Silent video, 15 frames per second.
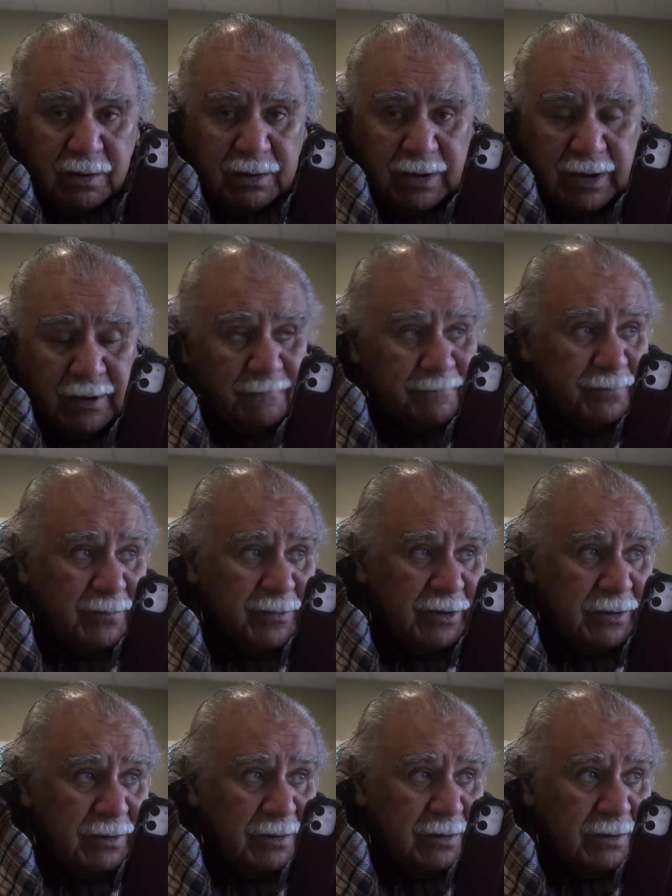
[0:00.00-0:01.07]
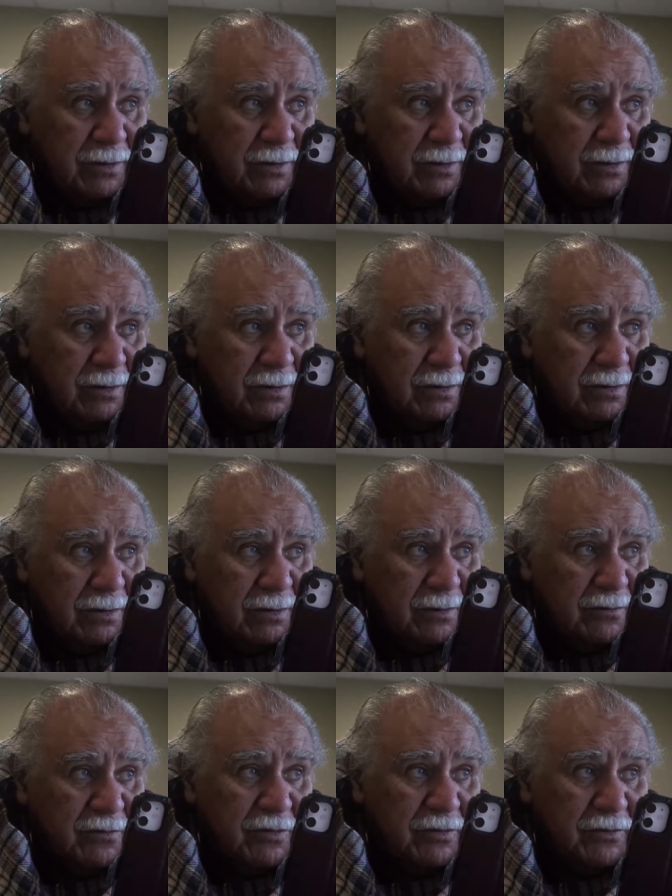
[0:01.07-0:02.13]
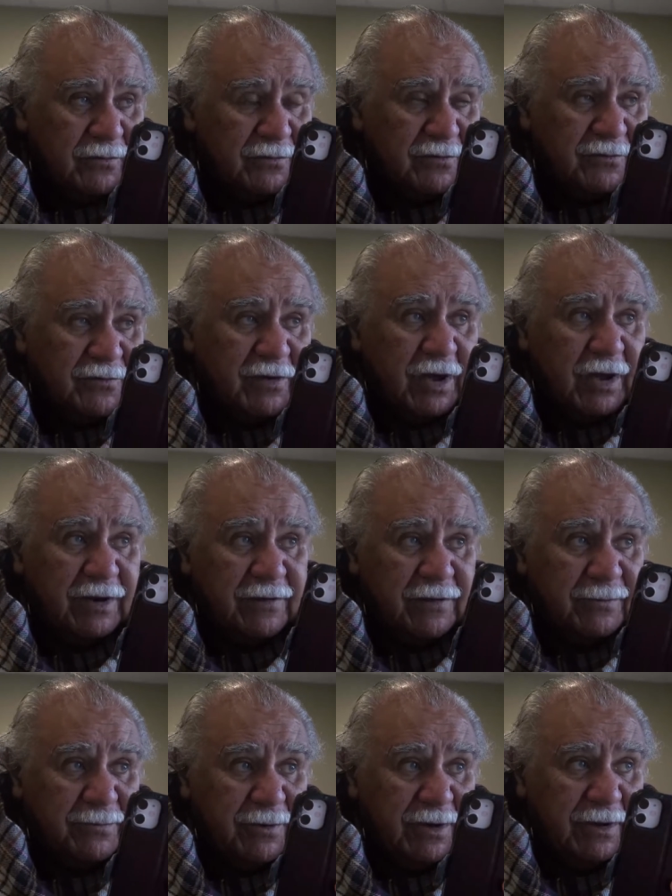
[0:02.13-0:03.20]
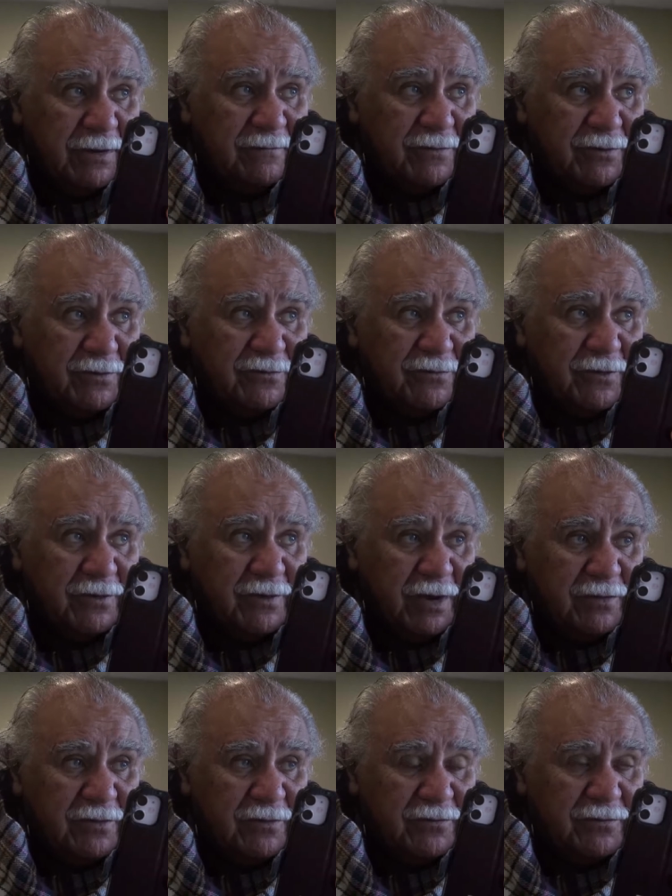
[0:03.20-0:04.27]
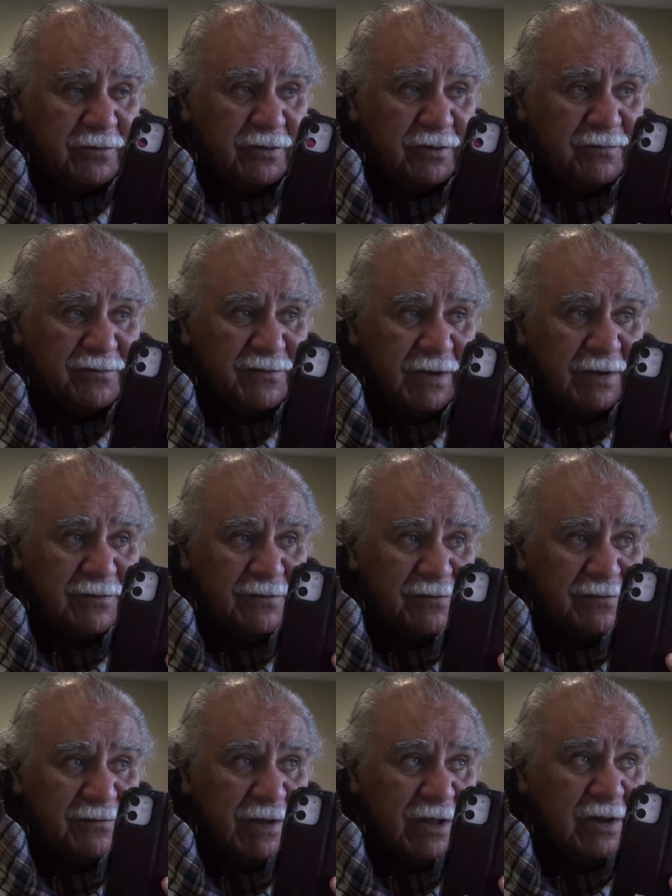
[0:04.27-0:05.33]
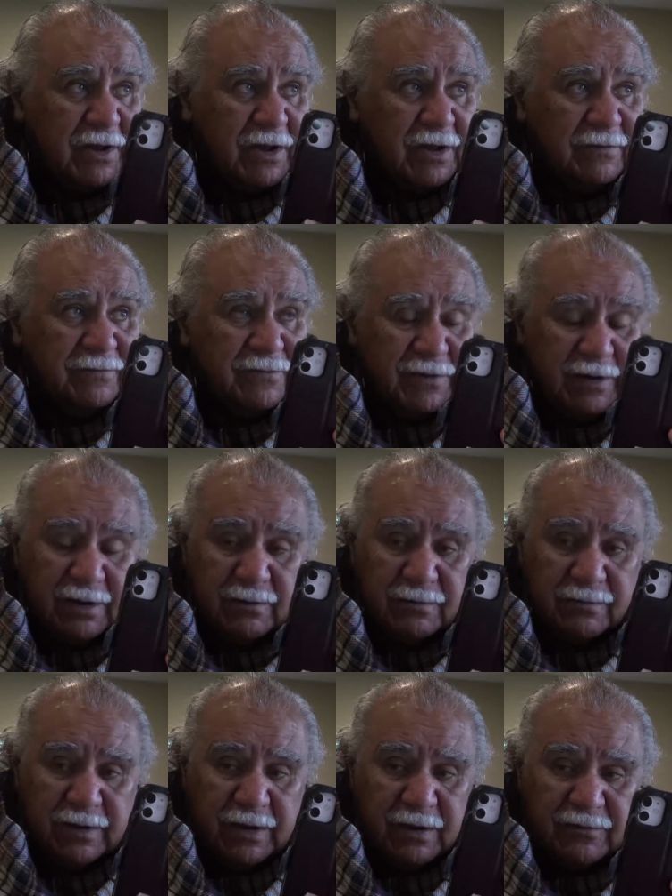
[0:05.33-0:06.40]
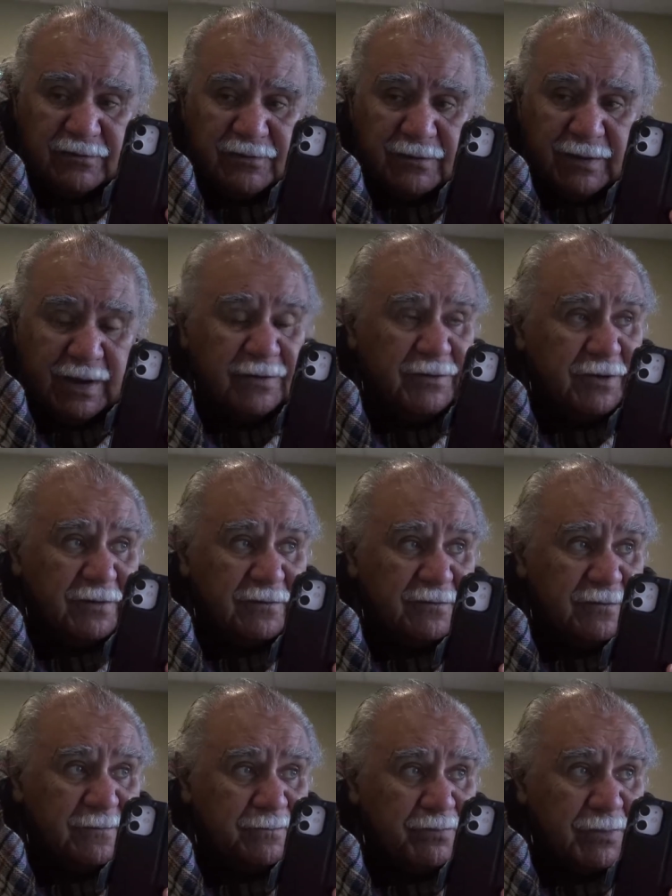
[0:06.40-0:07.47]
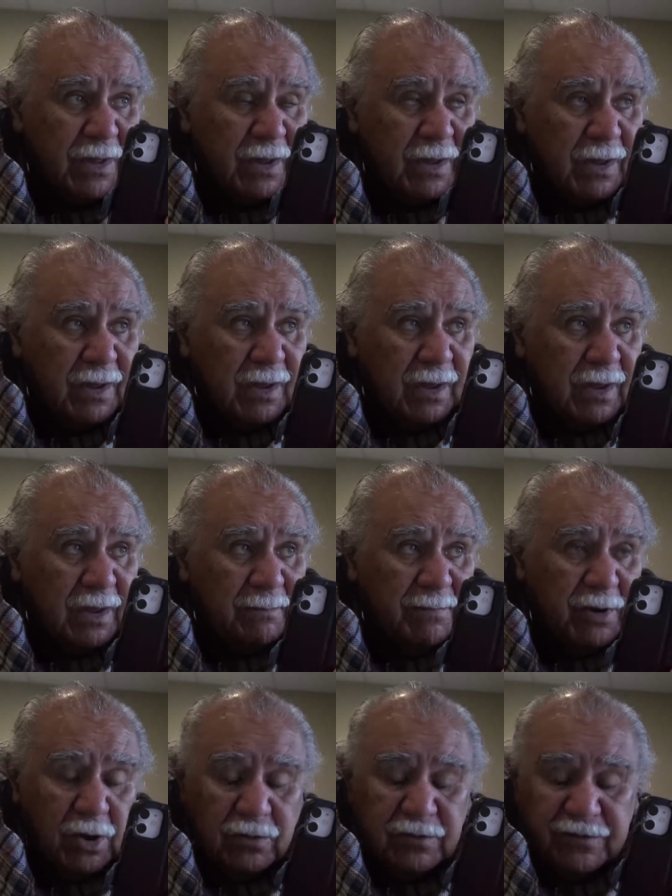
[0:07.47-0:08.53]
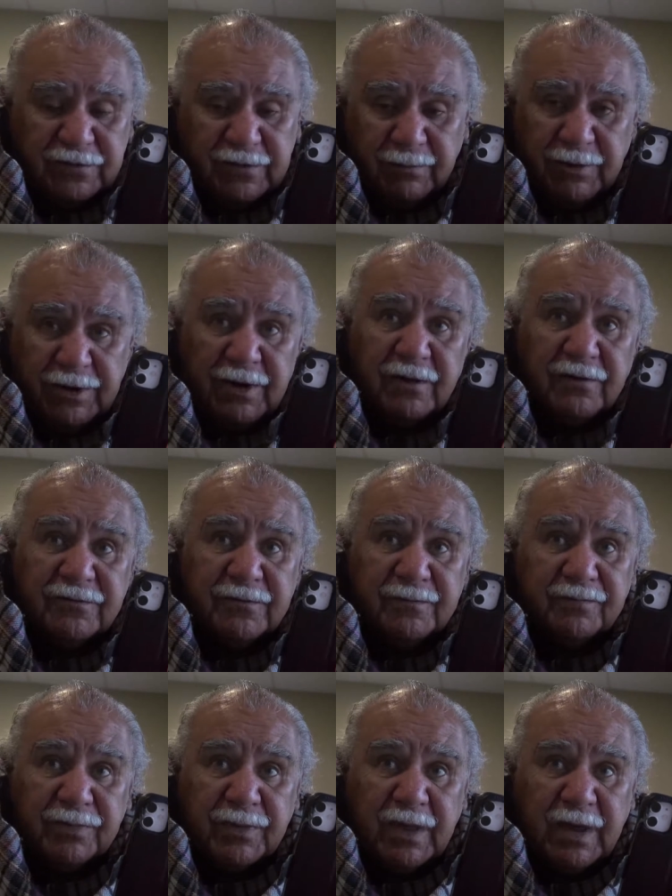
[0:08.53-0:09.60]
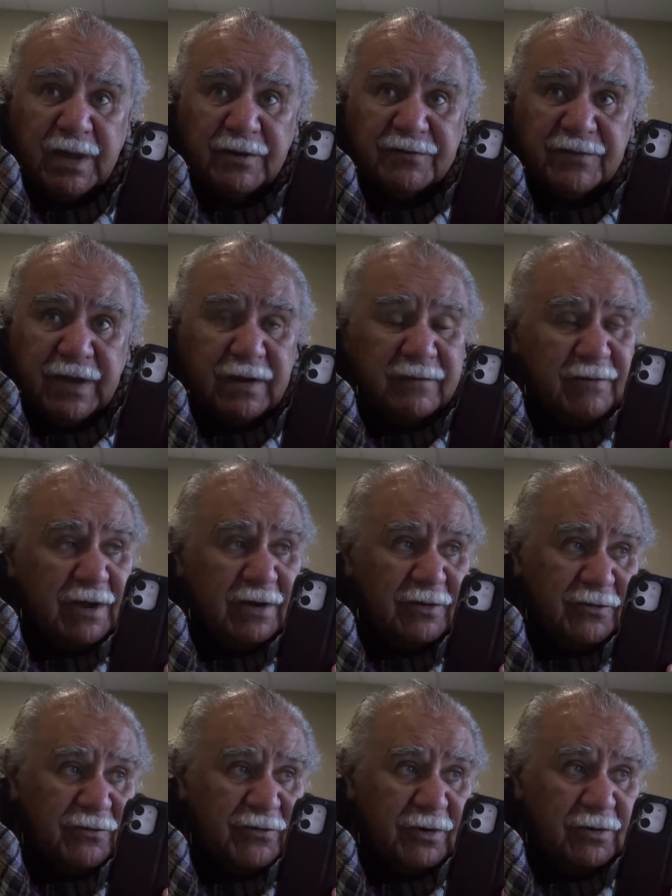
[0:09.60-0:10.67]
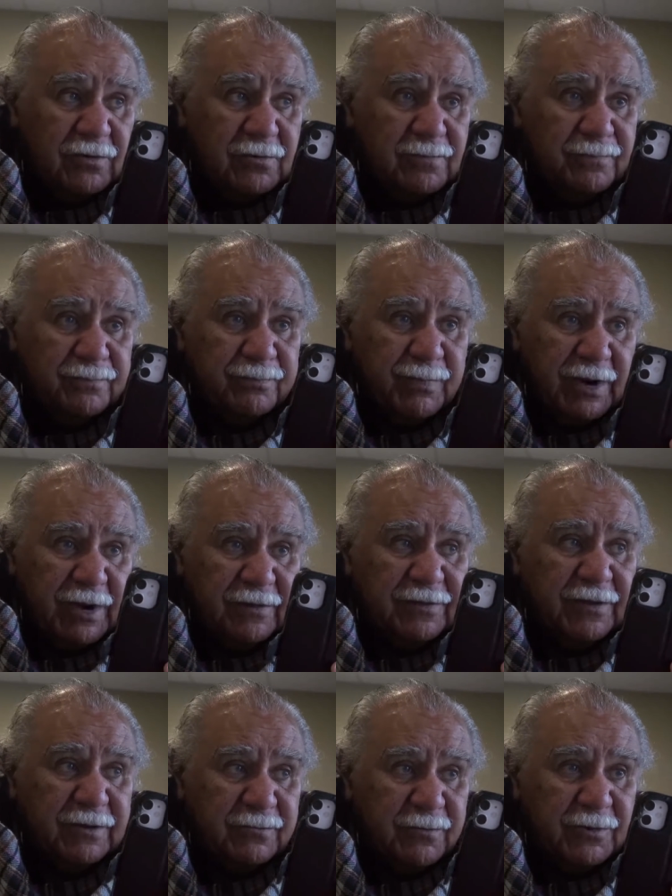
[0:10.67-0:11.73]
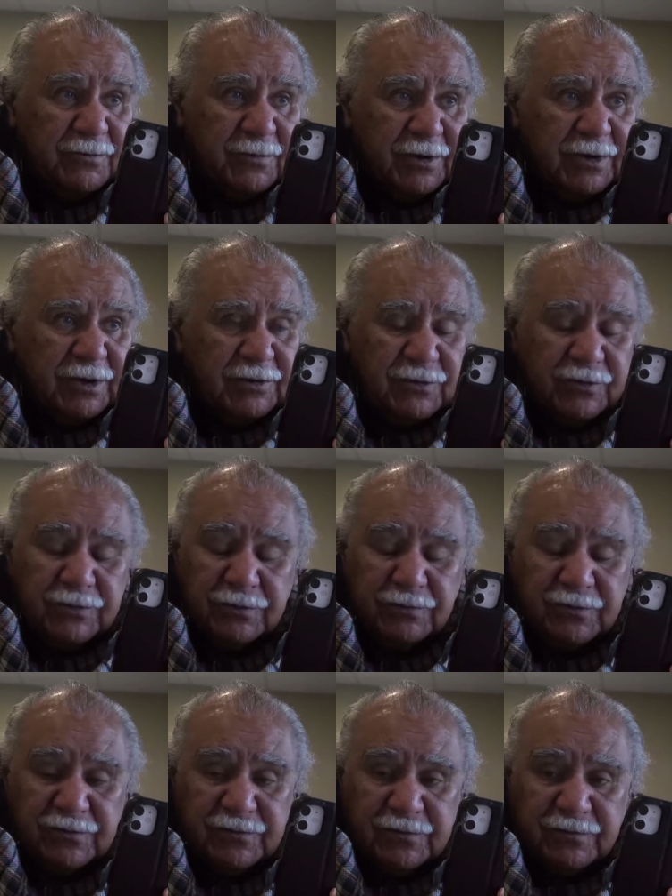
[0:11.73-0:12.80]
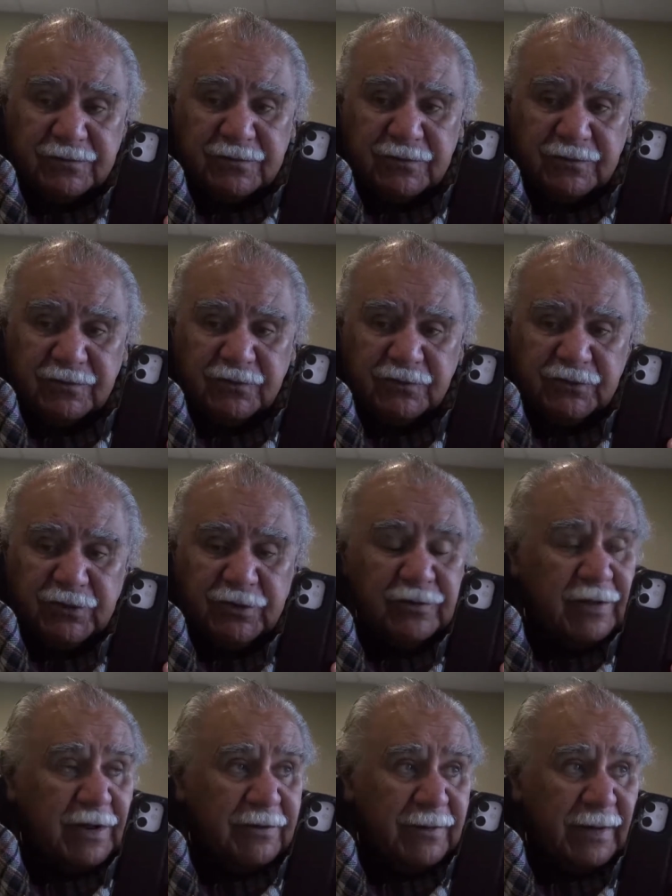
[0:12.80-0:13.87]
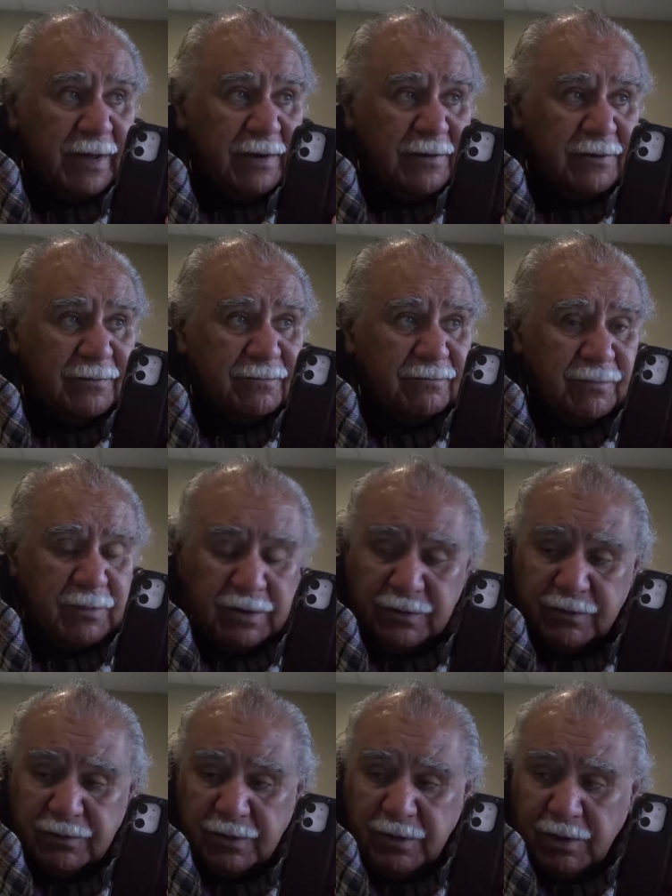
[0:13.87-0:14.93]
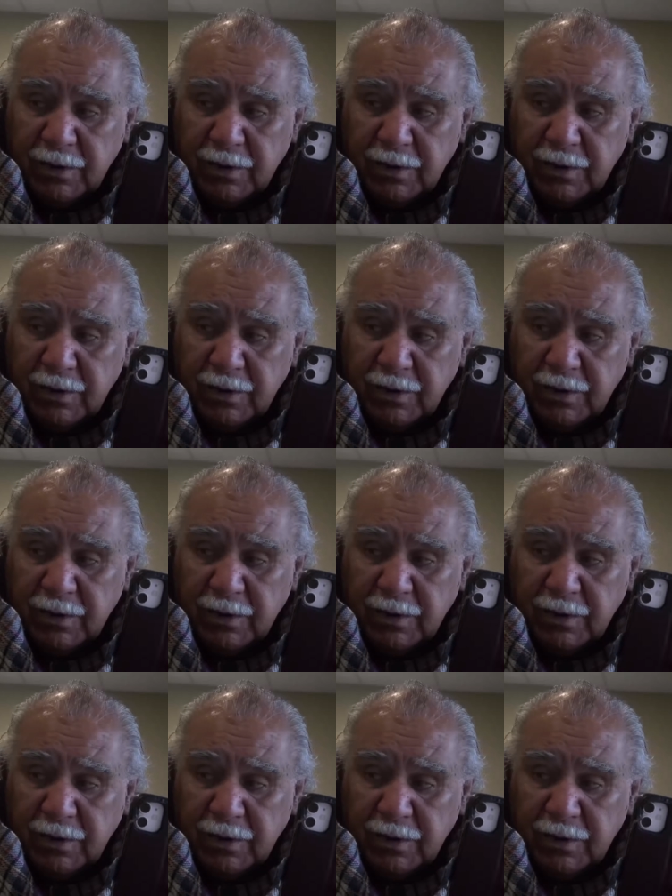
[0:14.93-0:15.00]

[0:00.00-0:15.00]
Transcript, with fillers: yeah, the the society that we live in, the and the circumstances of our lives and our, our surroundings belong to someone else, and it's out of our control. But I think what we need to do is to turn that around and, and